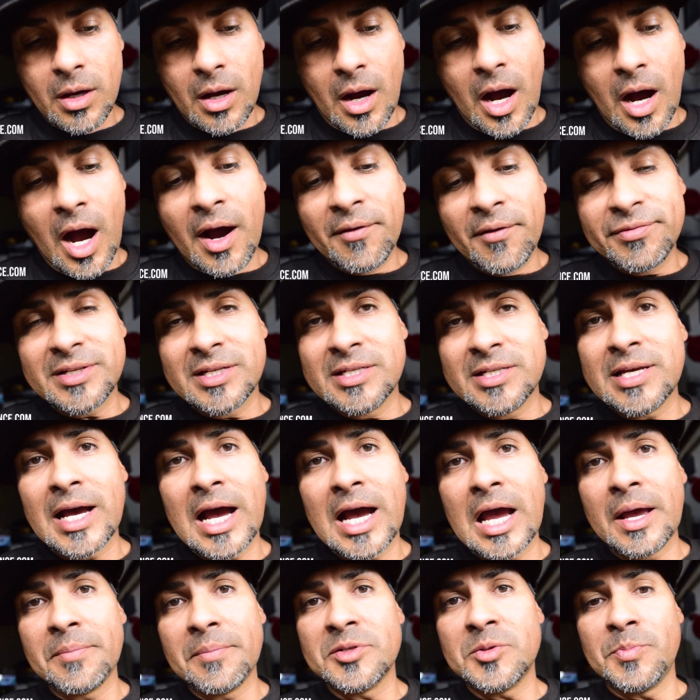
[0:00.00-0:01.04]

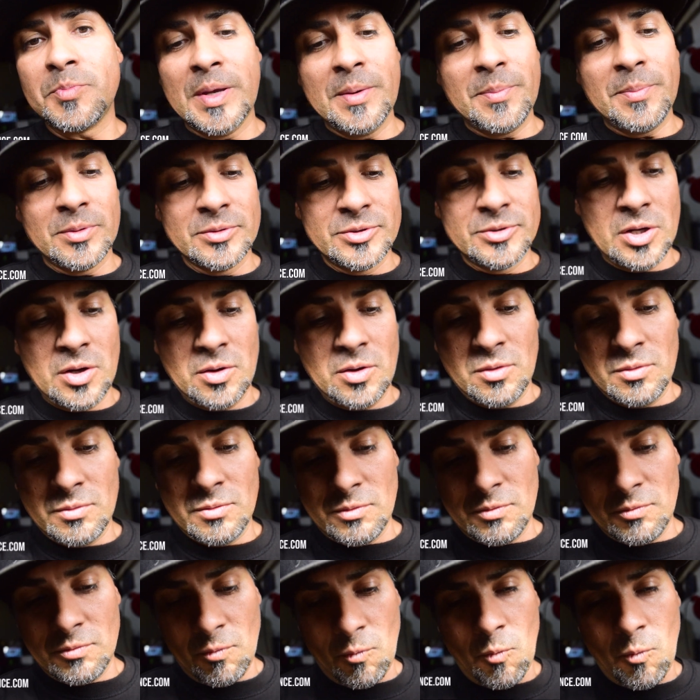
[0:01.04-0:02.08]
Oftentimes people don't
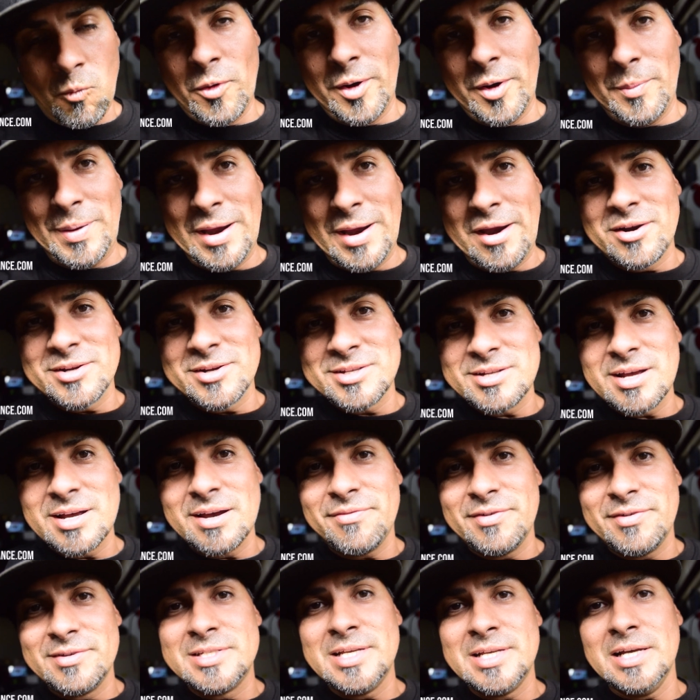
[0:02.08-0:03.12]
repair
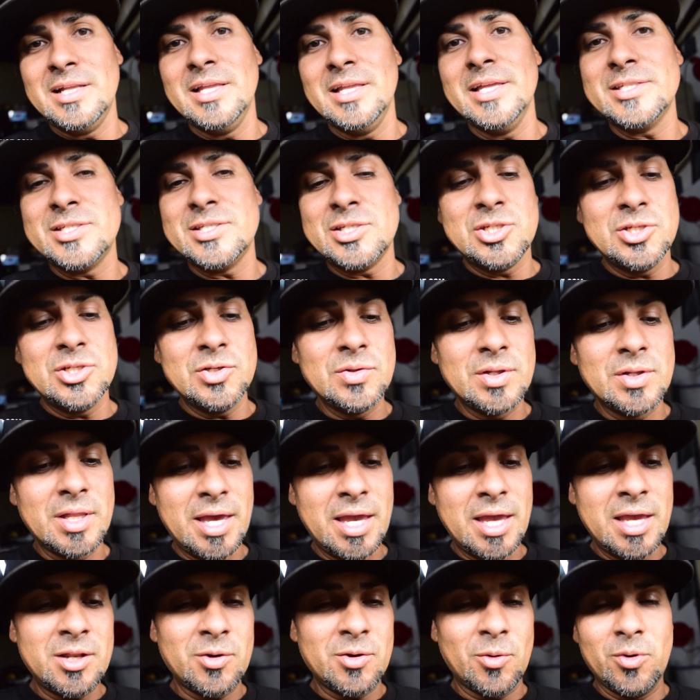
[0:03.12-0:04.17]
stuff until it's too
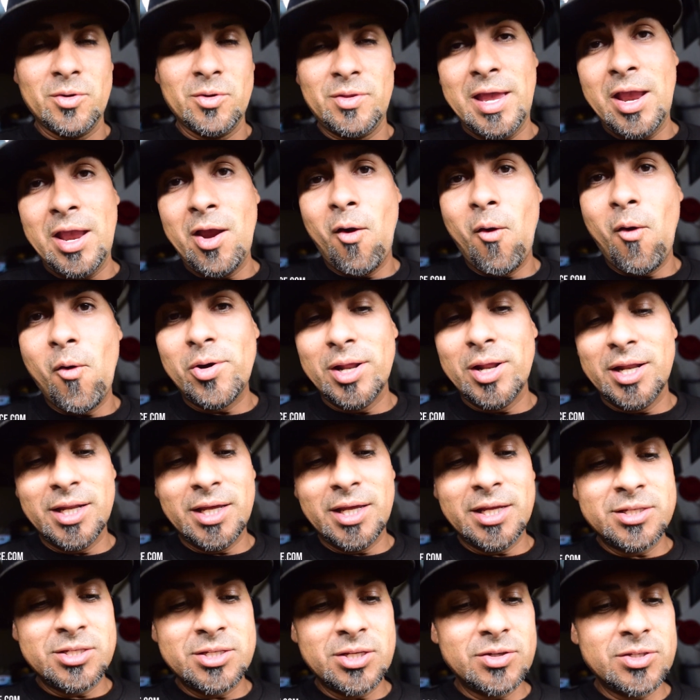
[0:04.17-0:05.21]
late, or they already
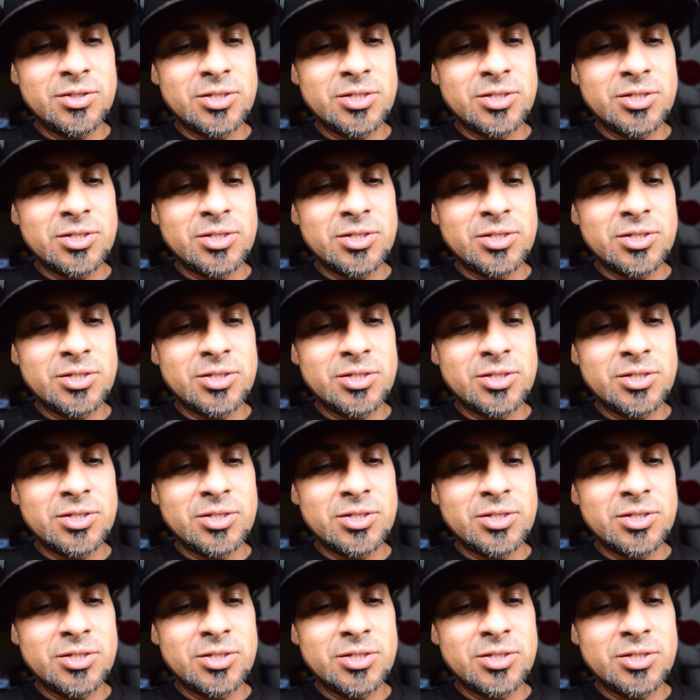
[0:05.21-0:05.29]
need need to.